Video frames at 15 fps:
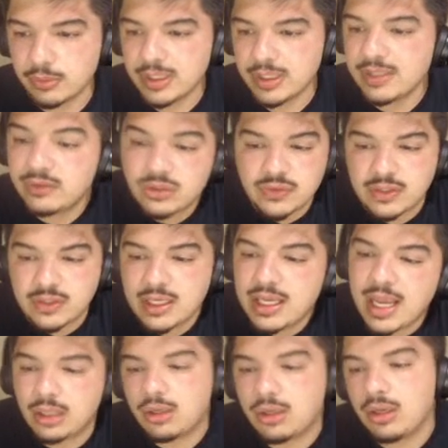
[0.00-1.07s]
He
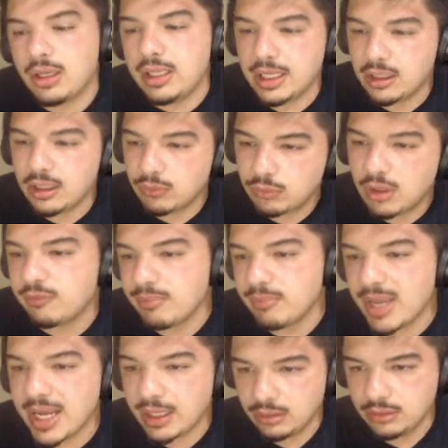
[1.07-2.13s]
had a rough
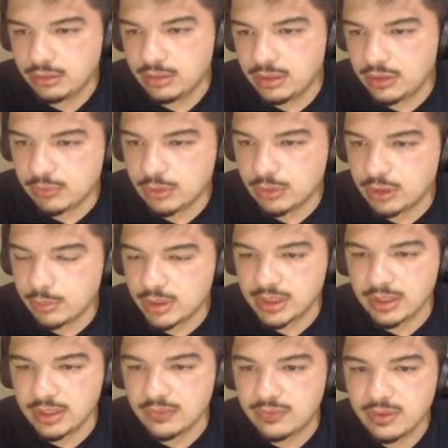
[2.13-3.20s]
May, is really what it
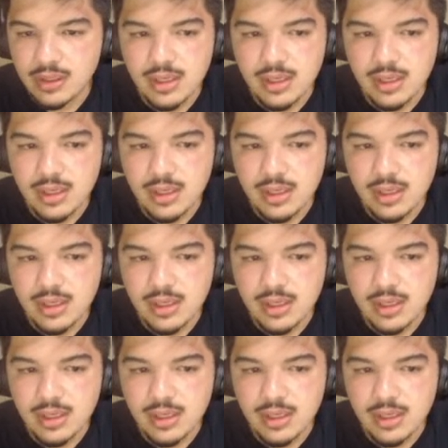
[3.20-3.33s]
is.